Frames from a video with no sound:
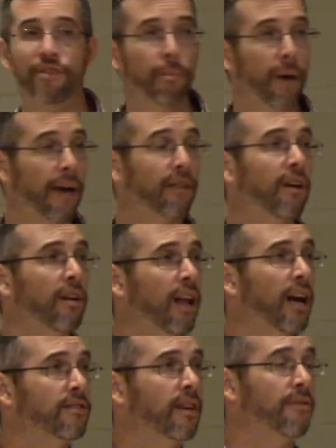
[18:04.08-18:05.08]
to pattern our
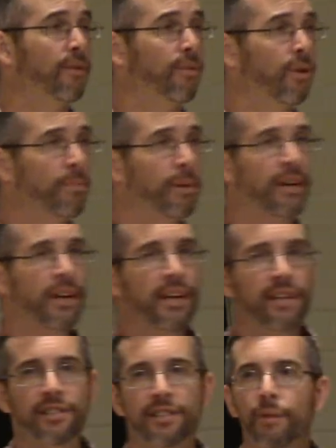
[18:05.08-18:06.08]
lives after the world, but
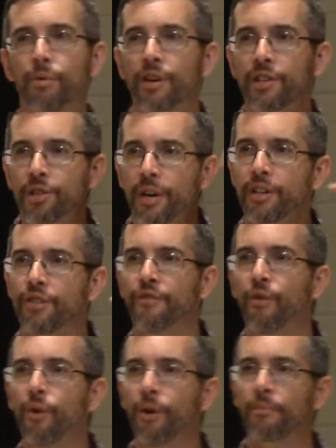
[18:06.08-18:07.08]
instead we're to
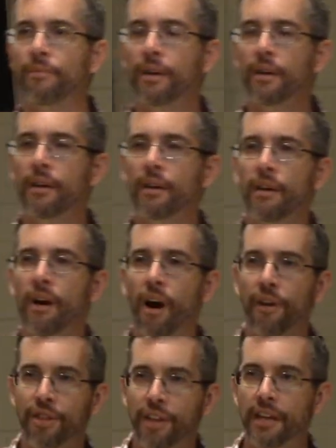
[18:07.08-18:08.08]
transform
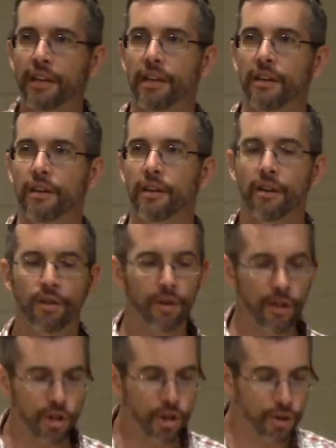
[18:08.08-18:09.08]
our thinking through
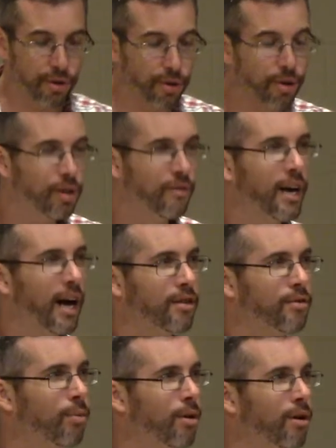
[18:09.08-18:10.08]
the truth of
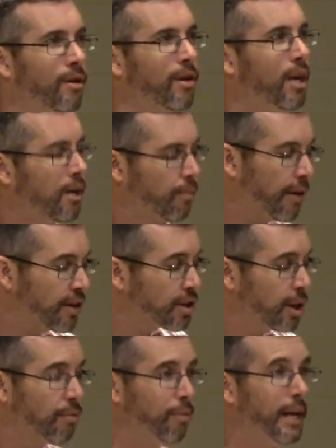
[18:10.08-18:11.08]
God's word, whether it's
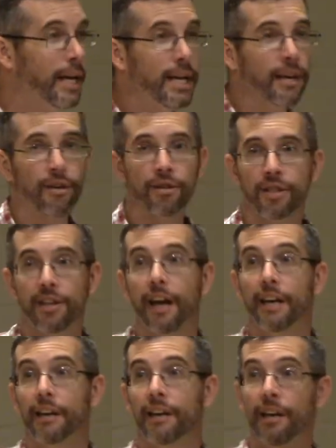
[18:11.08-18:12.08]
through reading it or
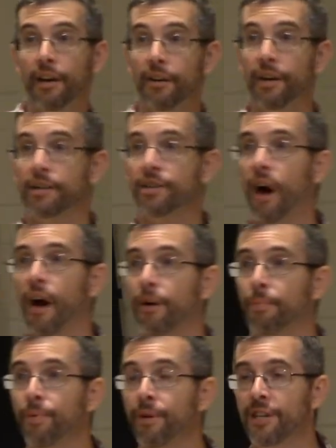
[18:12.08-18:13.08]
studying it, hearing it taught
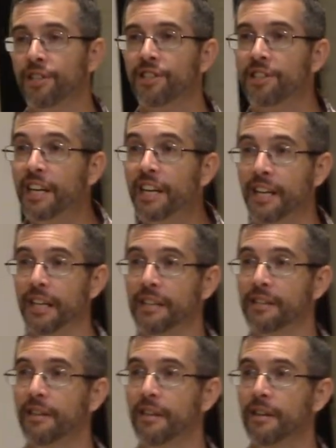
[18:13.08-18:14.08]
or preached, singing
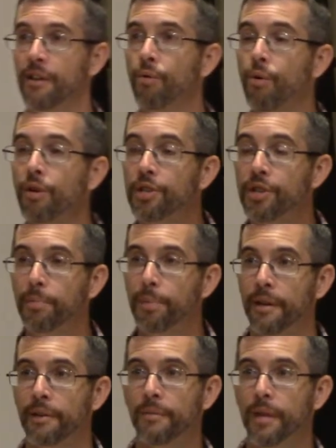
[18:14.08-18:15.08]
it,
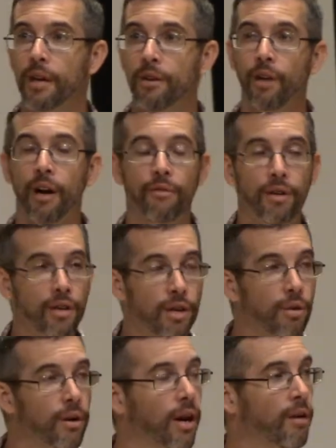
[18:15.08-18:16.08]
worshiping, right?
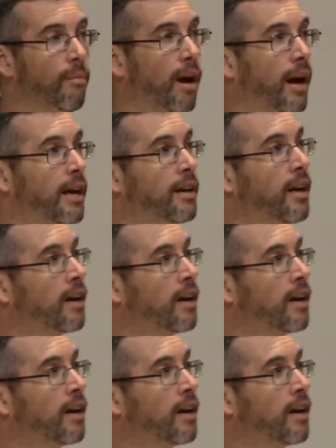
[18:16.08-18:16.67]
Renewing our mind,